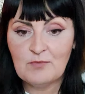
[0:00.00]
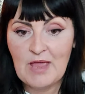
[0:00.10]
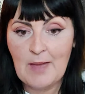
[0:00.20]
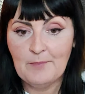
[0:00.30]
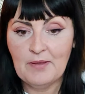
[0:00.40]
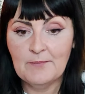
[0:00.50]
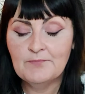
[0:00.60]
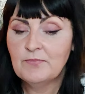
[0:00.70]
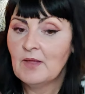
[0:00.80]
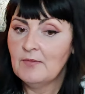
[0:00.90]
me happy.
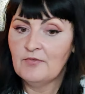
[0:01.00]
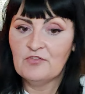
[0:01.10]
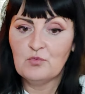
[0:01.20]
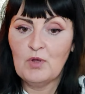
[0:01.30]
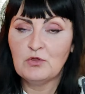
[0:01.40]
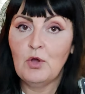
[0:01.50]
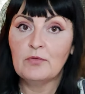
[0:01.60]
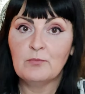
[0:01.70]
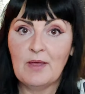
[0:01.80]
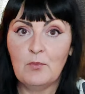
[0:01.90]
This is what
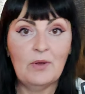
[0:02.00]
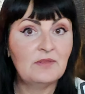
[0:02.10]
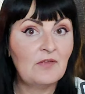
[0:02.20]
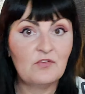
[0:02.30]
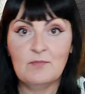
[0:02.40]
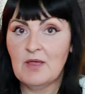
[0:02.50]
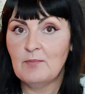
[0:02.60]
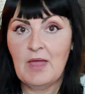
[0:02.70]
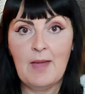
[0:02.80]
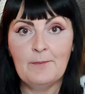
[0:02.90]
not make, what doesn't make
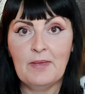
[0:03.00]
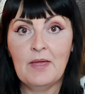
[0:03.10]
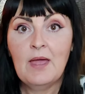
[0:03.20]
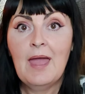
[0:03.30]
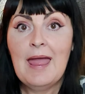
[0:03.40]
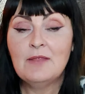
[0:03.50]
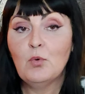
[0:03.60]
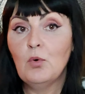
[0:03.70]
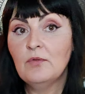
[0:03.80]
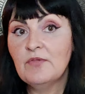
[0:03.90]
me happy.
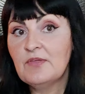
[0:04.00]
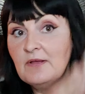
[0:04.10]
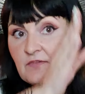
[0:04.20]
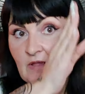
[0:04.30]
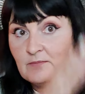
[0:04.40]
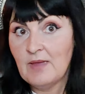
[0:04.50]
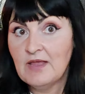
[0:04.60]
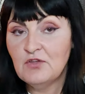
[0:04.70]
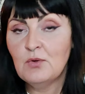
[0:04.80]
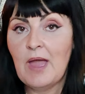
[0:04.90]
And all the things that
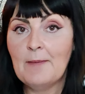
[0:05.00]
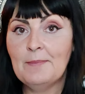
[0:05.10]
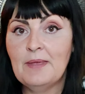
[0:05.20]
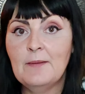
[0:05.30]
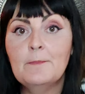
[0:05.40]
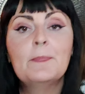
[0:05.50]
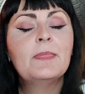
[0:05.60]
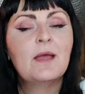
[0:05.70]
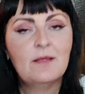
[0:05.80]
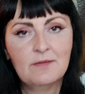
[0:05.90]
make you happy,
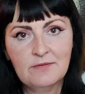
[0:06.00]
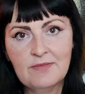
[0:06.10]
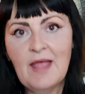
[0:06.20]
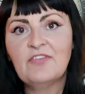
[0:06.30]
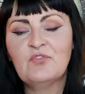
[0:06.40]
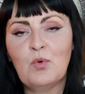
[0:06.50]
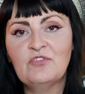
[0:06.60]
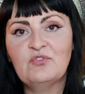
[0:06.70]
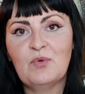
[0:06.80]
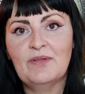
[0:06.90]
that's
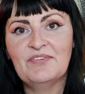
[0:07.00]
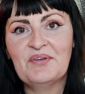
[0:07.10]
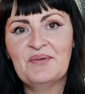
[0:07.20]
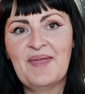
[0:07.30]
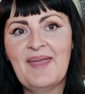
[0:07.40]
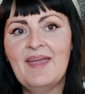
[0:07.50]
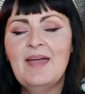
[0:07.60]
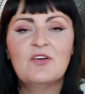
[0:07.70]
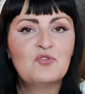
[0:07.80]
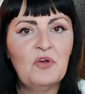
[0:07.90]
what you want.
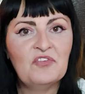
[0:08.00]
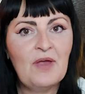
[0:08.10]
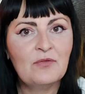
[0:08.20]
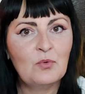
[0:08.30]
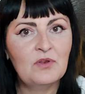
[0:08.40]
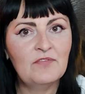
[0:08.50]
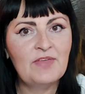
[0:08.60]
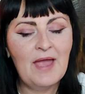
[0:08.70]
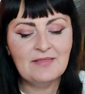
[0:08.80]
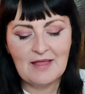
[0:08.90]
Okay, cross out all
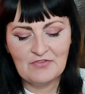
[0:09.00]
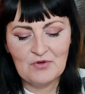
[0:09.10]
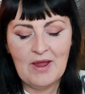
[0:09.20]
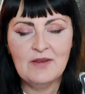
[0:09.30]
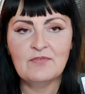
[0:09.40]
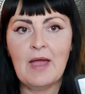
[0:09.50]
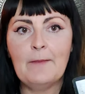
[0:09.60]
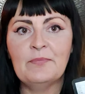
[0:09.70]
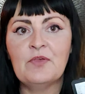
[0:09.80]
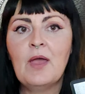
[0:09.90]
of that. That's your Eight of
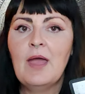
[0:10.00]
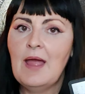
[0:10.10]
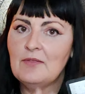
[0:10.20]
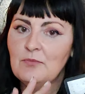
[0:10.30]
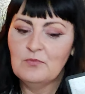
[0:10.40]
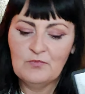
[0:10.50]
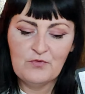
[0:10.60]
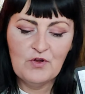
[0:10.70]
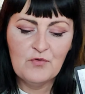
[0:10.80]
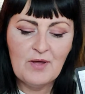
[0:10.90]
Cups, and
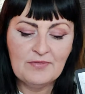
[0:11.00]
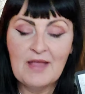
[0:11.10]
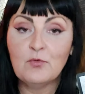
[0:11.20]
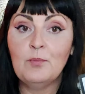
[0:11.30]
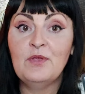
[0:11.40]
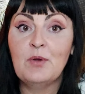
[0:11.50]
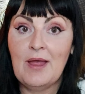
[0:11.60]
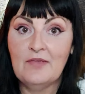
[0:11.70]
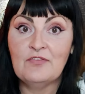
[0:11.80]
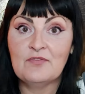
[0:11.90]
figure out, that will be your
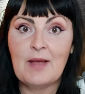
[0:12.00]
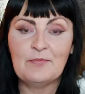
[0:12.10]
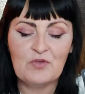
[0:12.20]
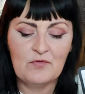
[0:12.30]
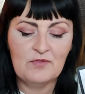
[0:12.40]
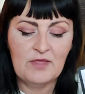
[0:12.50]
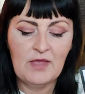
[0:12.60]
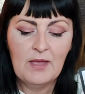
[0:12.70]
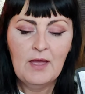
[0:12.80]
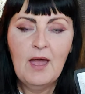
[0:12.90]
Ace of Cups over
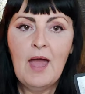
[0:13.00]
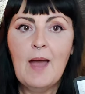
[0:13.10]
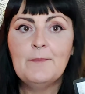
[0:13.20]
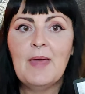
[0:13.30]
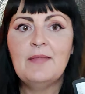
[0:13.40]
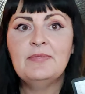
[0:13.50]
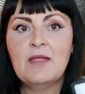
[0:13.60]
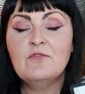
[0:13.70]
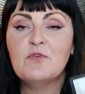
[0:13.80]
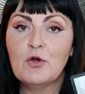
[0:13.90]
there. Um, and
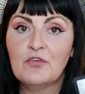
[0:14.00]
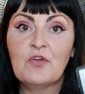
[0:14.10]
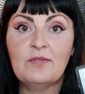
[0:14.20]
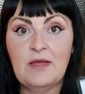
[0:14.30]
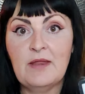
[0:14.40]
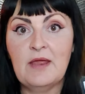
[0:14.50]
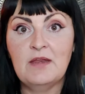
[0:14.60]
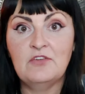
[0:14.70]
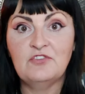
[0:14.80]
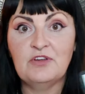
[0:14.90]
then focus on that
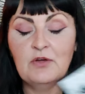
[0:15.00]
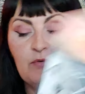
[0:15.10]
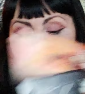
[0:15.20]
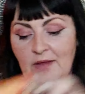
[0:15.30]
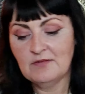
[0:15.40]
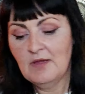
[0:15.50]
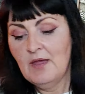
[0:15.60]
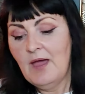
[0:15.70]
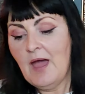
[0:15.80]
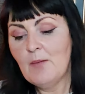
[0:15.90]
energy, all right?
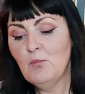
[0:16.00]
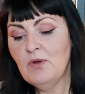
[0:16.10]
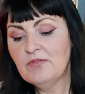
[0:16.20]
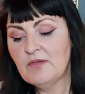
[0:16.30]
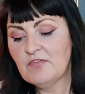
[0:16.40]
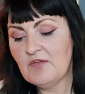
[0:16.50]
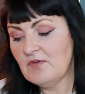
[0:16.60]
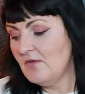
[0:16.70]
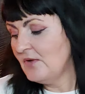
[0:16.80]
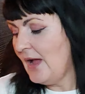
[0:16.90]
Um, with the
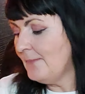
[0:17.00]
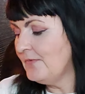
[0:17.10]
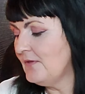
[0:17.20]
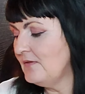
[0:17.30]
Seven of Cups,